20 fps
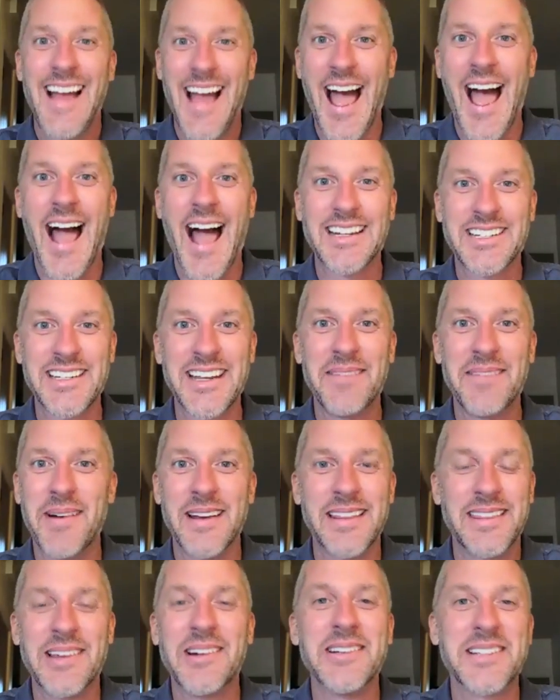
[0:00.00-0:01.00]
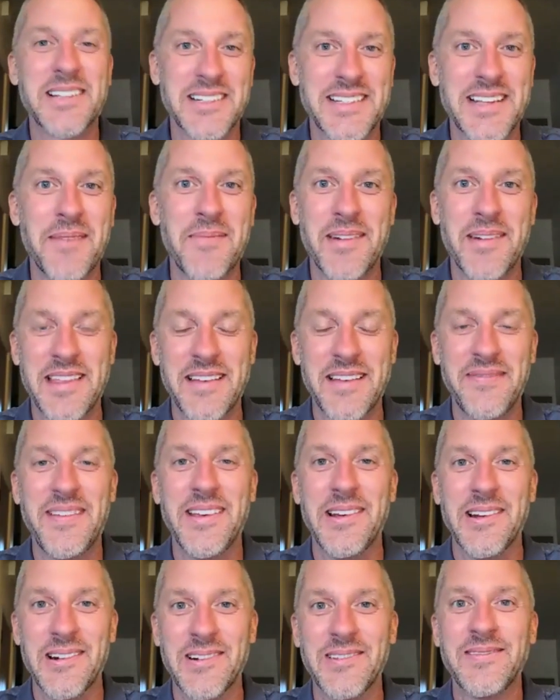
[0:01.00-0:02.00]
actually, but those are some of the
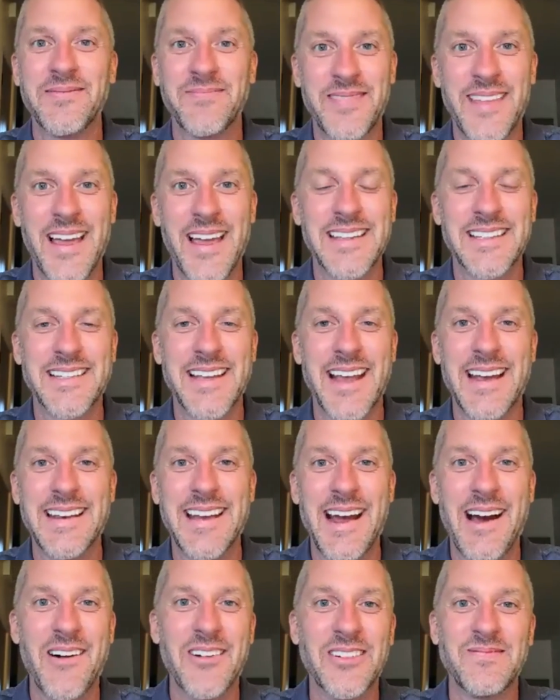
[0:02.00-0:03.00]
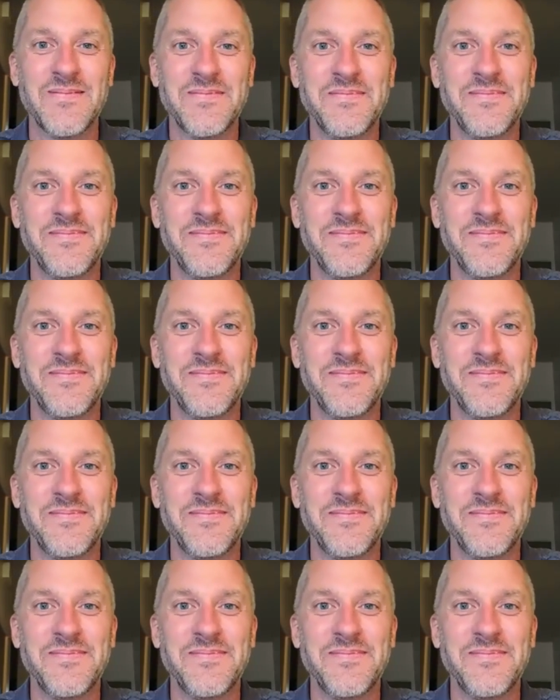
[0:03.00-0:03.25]
few that stand out.